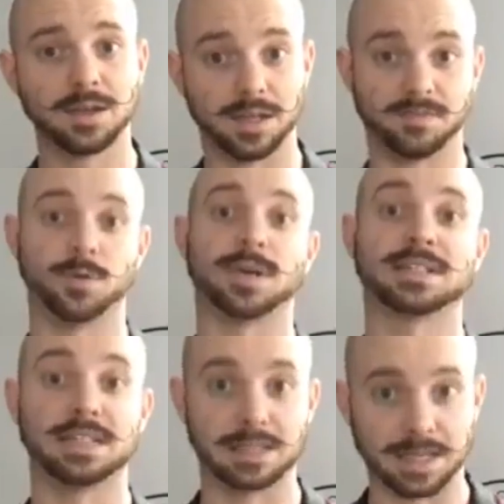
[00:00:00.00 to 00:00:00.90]
And if you
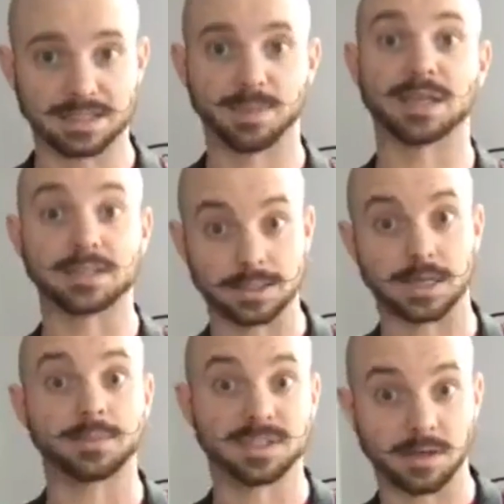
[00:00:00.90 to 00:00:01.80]
exceed that space, it's
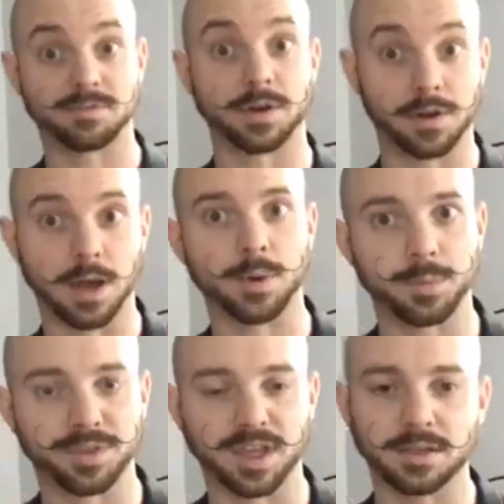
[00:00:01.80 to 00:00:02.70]
time to start figuring out where to
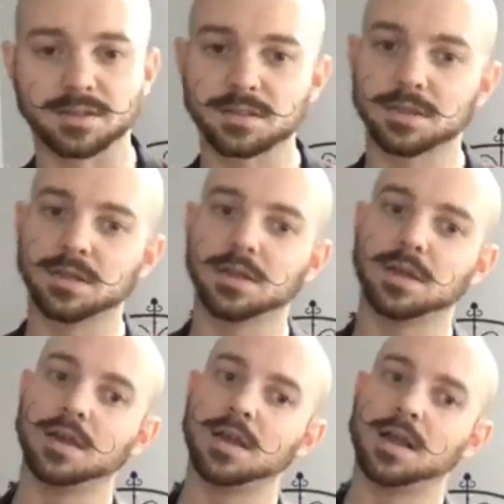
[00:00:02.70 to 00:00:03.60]
put things.
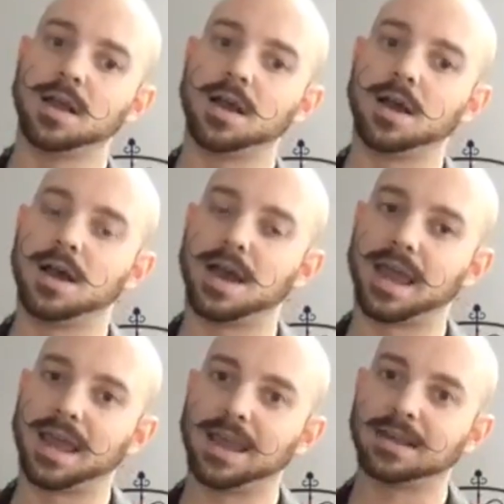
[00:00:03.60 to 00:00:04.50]

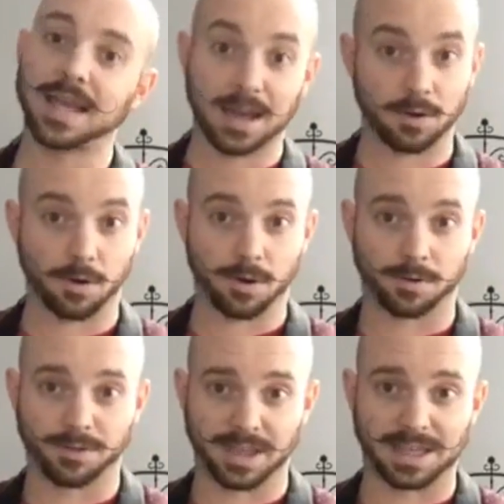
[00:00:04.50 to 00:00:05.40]
And
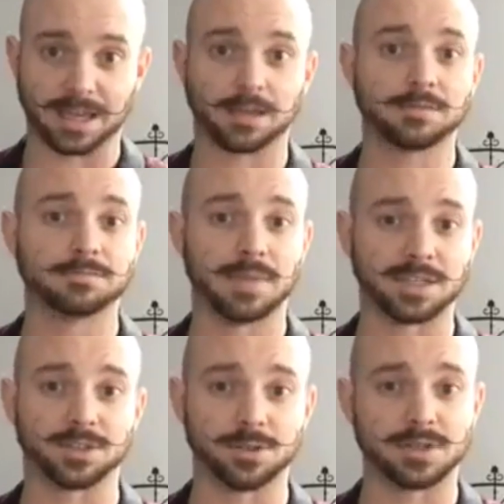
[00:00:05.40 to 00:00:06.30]
categorical thinking. Make
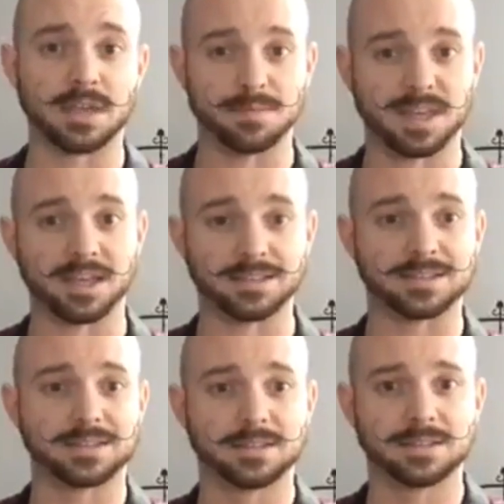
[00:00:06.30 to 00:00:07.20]
sure you keep
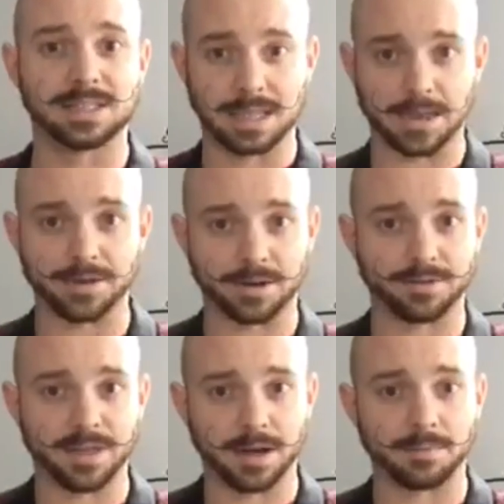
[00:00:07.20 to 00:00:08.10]
things together
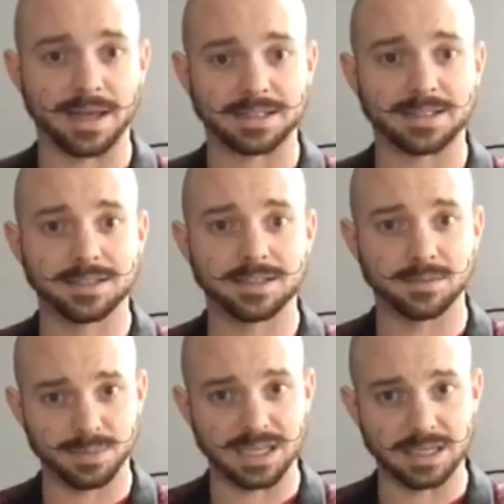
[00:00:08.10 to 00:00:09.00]
that are meant to
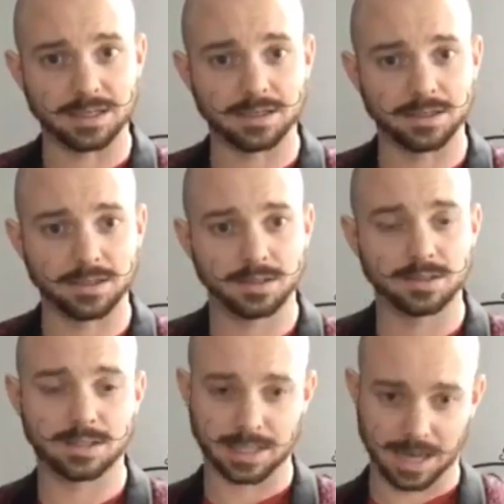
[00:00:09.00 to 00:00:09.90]
be
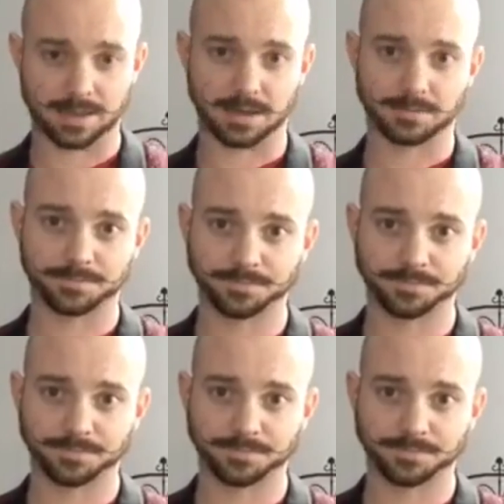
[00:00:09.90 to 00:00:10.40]
together.